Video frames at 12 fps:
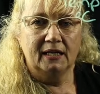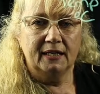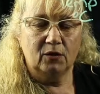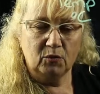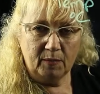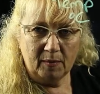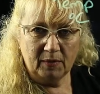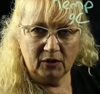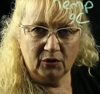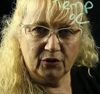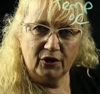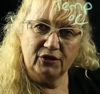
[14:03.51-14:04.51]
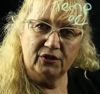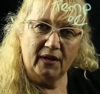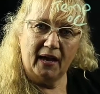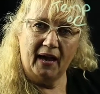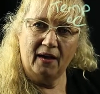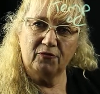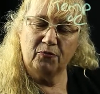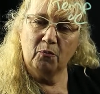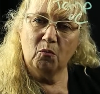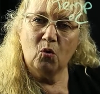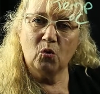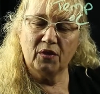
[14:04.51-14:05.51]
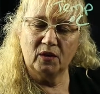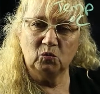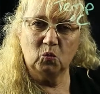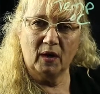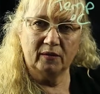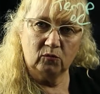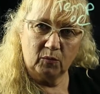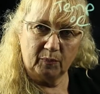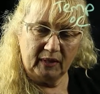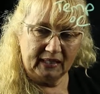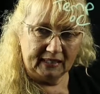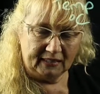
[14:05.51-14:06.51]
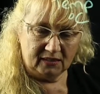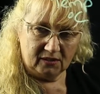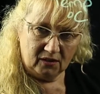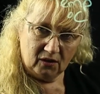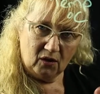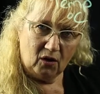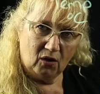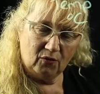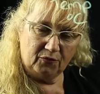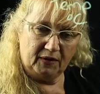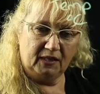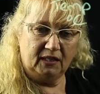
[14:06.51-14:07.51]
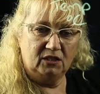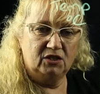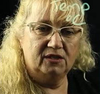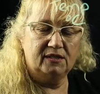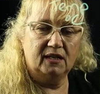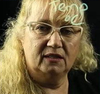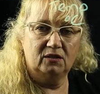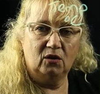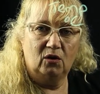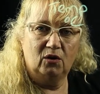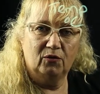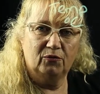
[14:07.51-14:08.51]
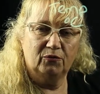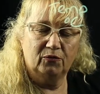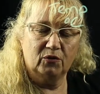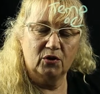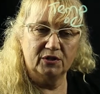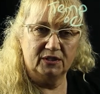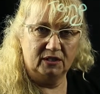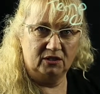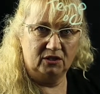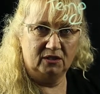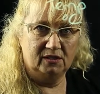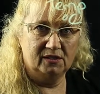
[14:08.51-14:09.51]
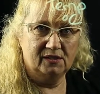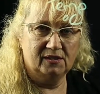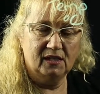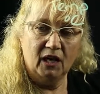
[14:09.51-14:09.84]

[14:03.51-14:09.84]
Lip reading: Now remember, you're going to have more than one repeat of each set of conditions.